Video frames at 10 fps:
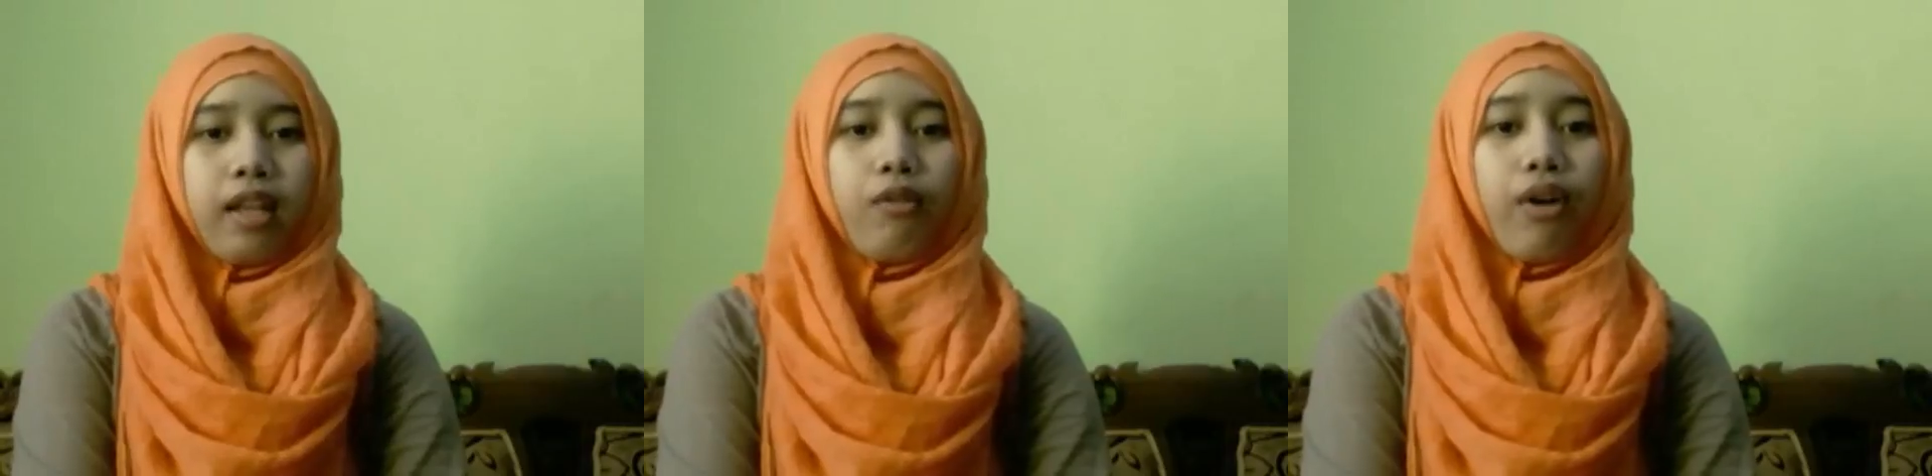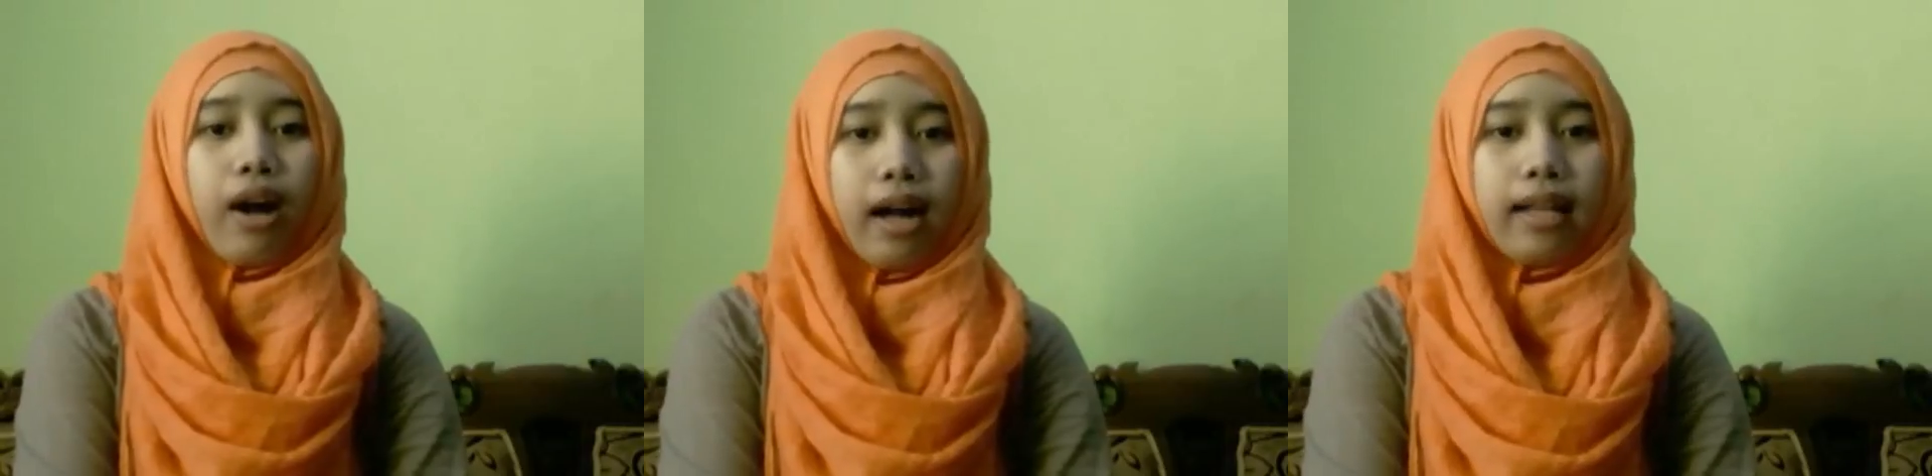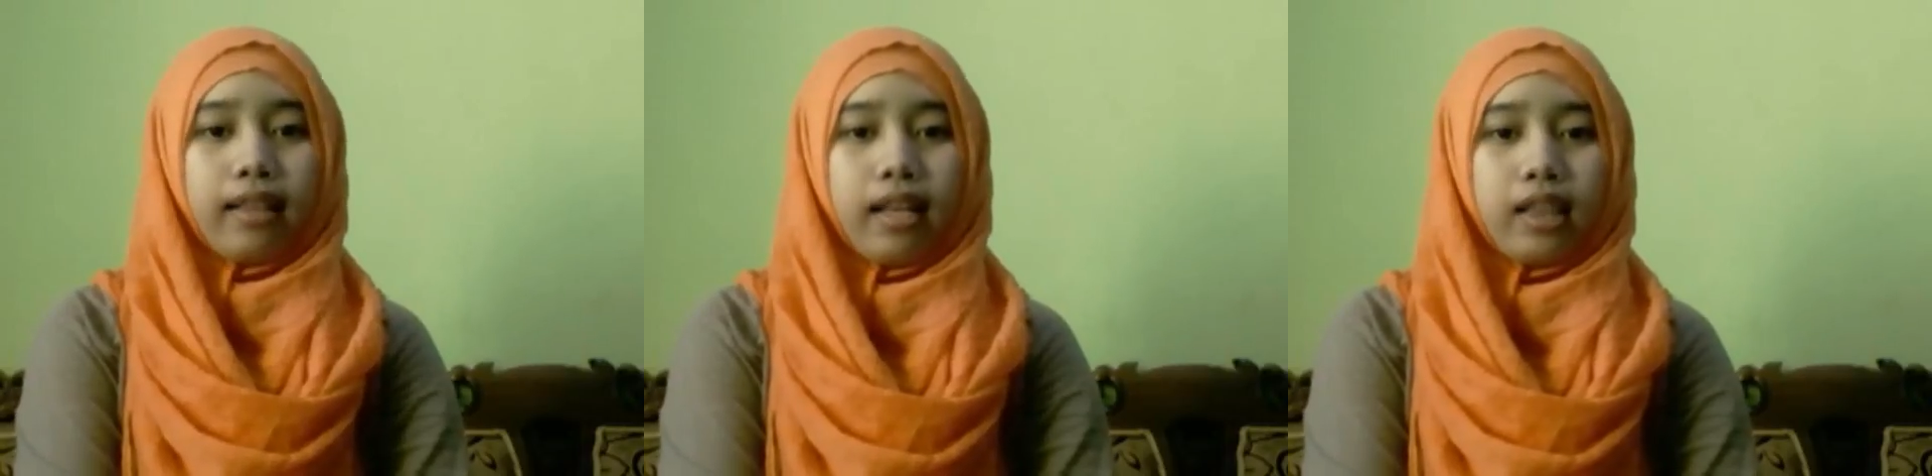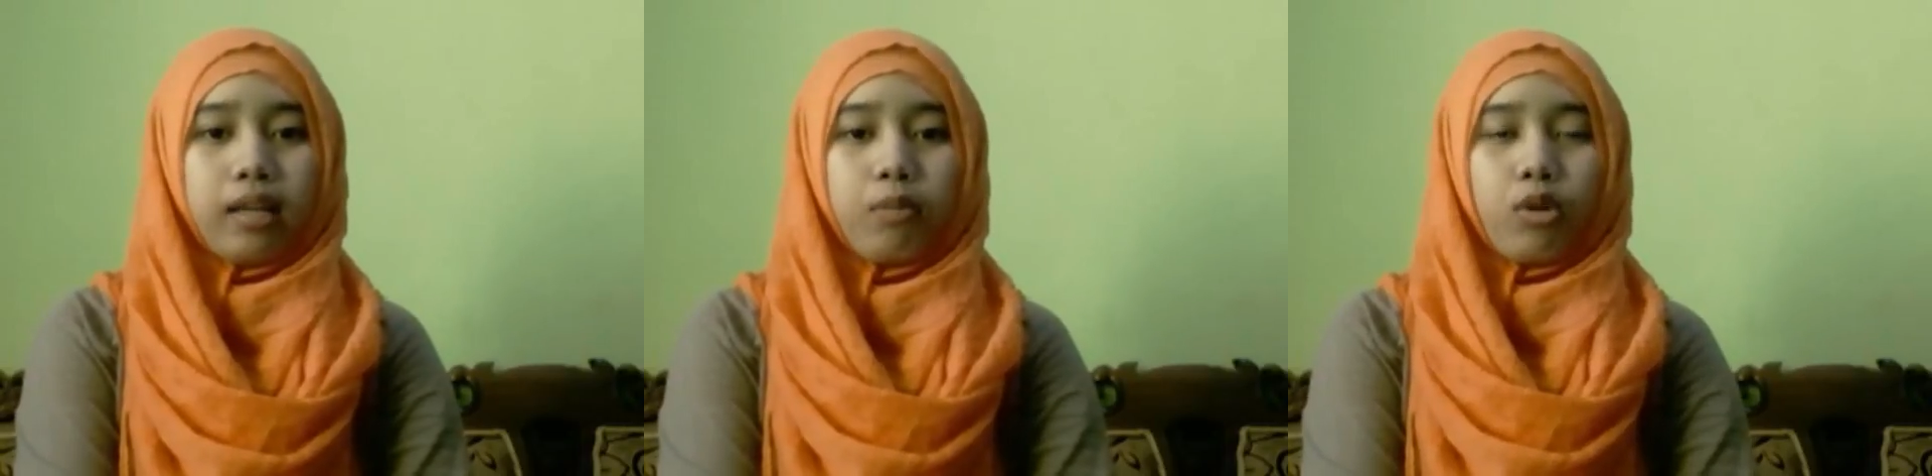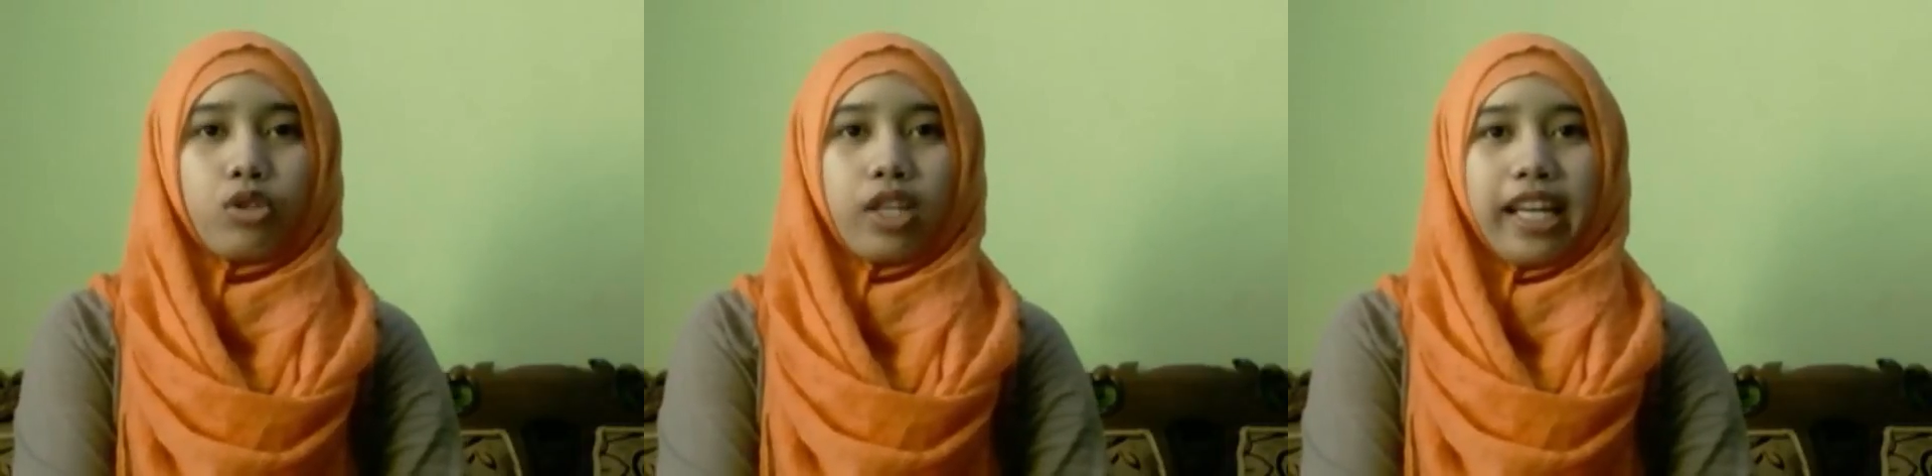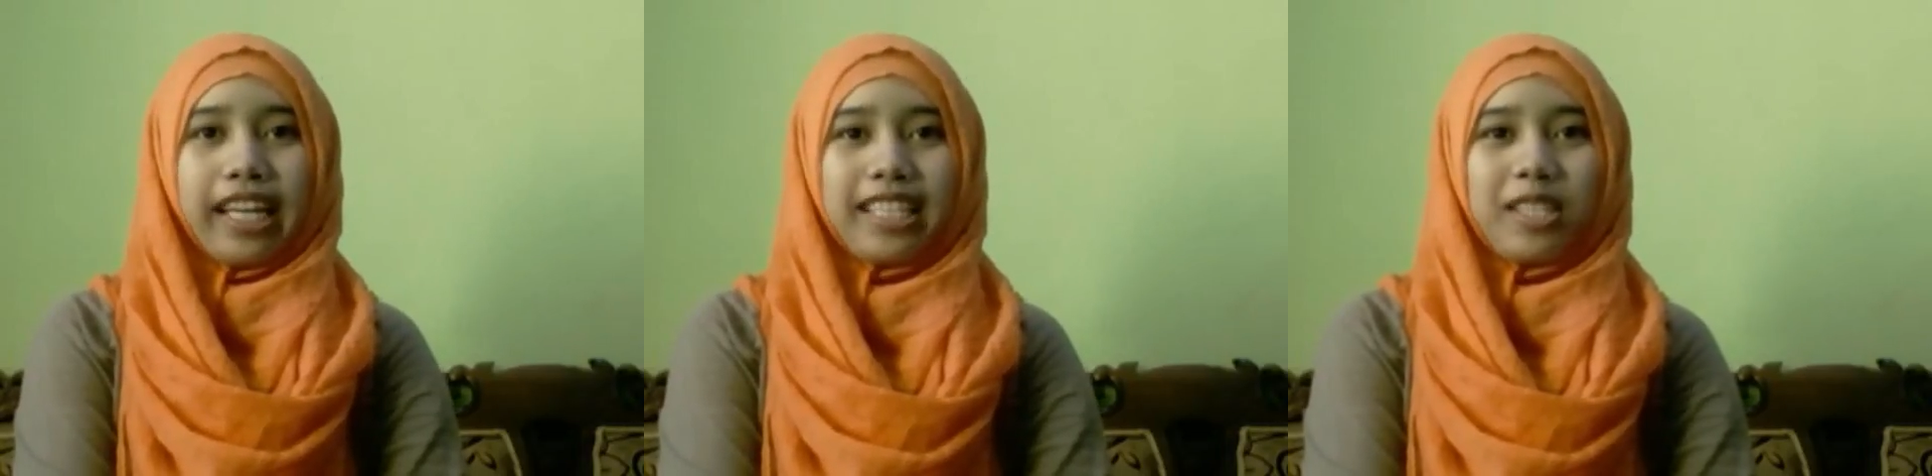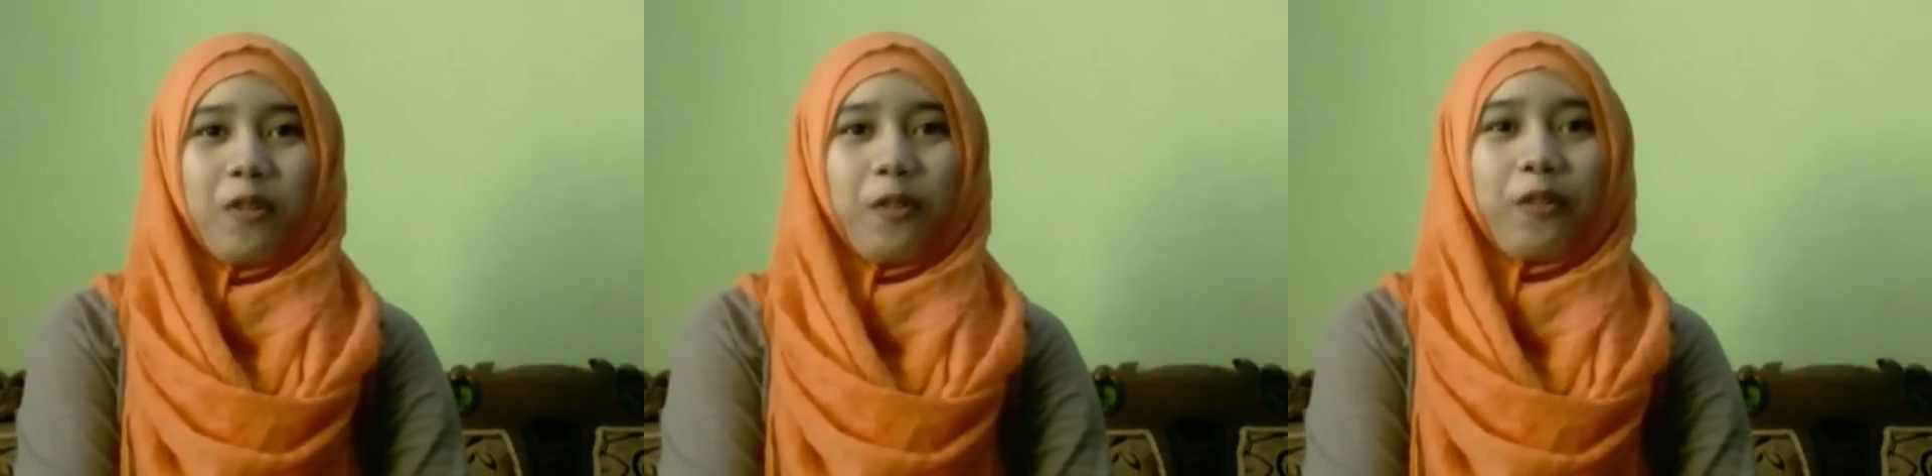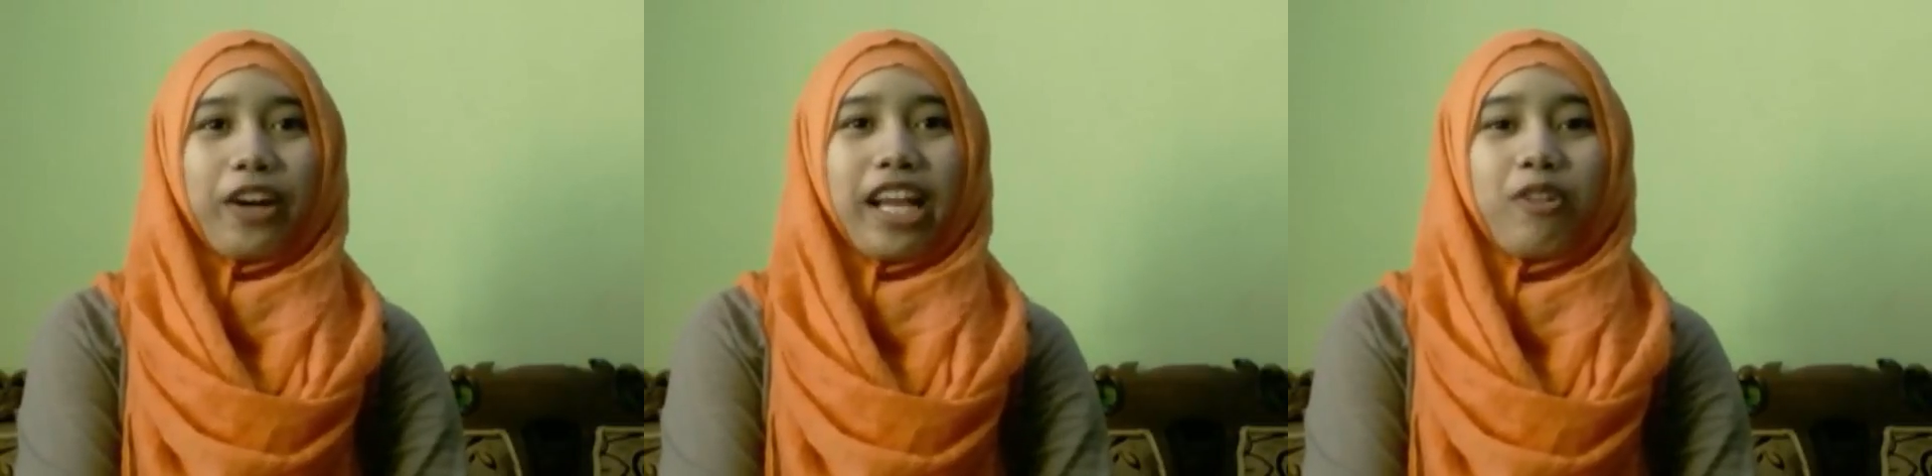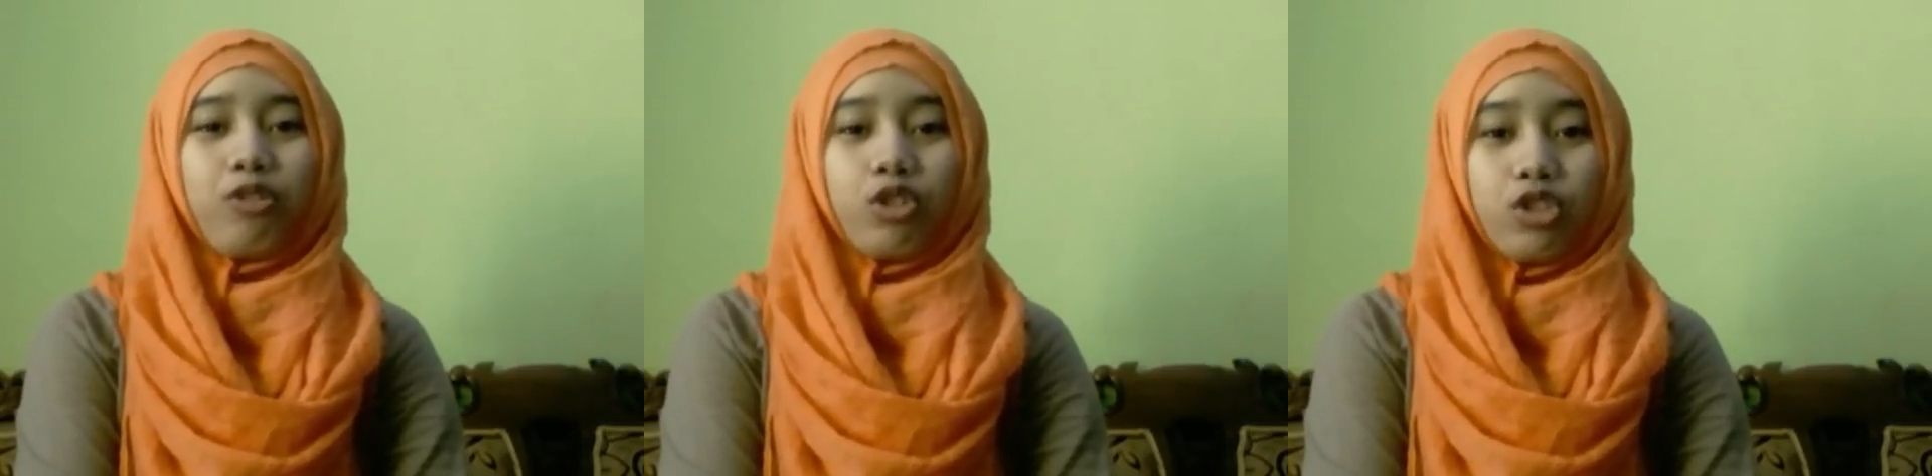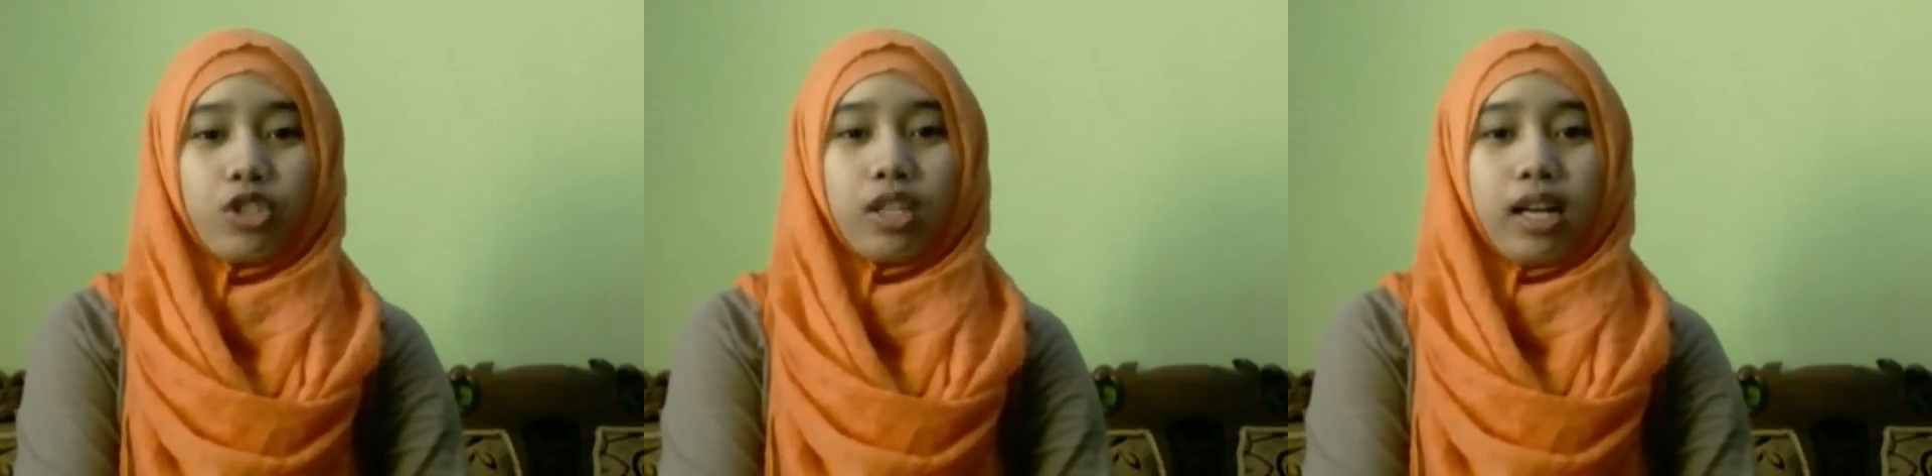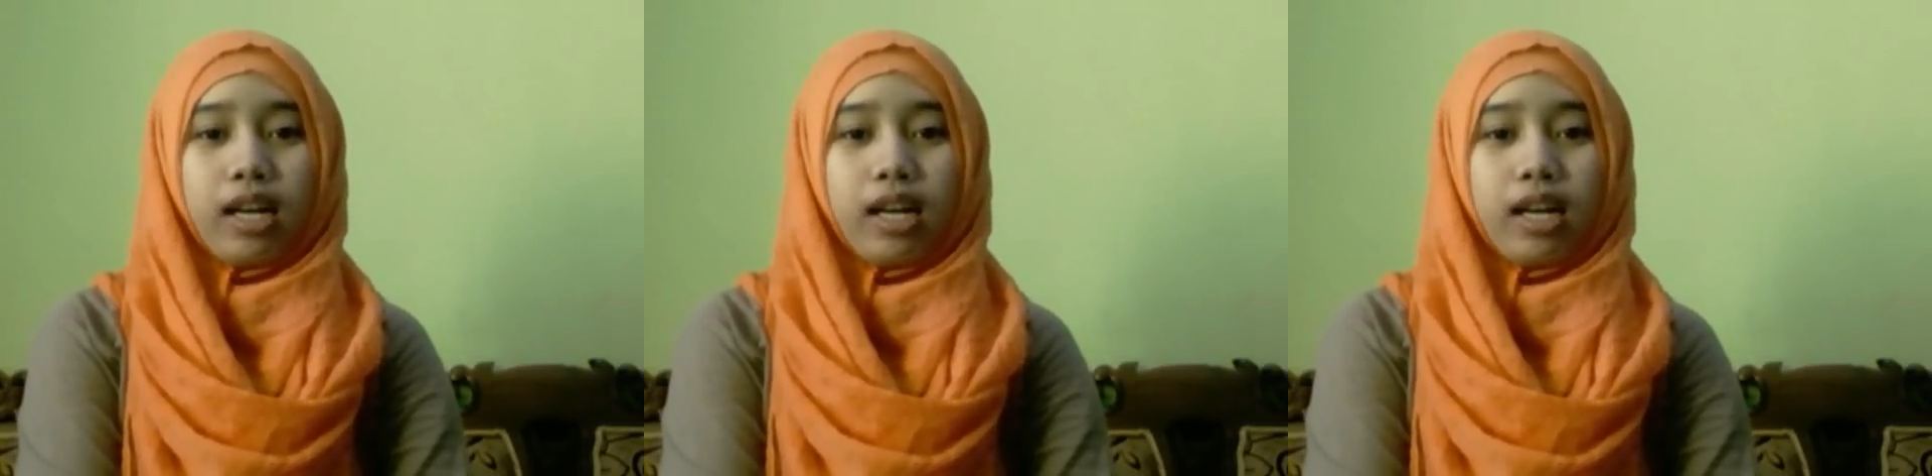1. The books is Frank Woods